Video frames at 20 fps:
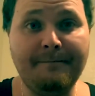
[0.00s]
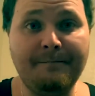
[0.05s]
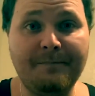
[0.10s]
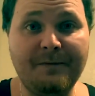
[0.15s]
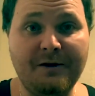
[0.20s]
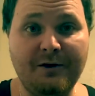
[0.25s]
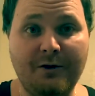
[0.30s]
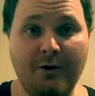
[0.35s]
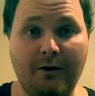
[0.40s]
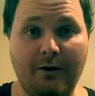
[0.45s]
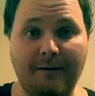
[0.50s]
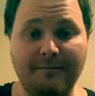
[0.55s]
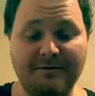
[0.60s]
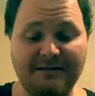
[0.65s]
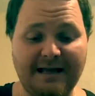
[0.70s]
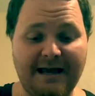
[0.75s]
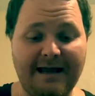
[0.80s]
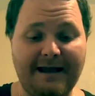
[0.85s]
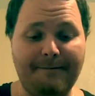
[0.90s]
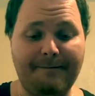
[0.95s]
You know what I'm
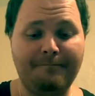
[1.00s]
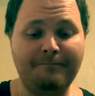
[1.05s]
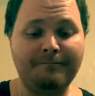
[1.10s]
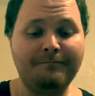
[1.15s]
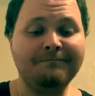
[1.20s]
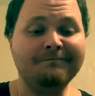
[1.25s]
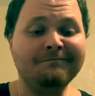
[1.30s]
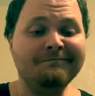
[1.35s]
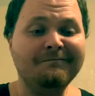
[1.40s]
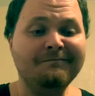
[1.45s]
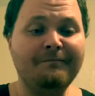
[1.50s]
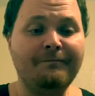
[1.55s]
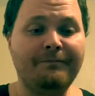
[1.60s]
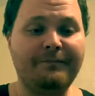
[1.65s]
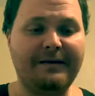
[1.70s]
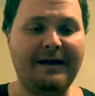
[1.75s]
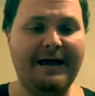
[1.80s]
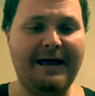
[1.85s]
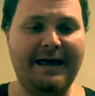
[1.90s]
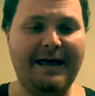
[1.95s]
saying?
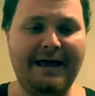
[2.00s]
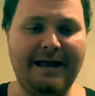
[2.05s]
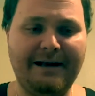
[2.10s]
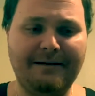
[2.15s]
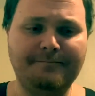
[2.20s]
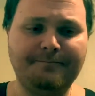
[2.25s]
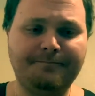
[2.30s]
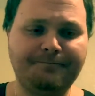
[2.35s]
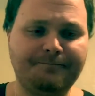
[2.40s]
And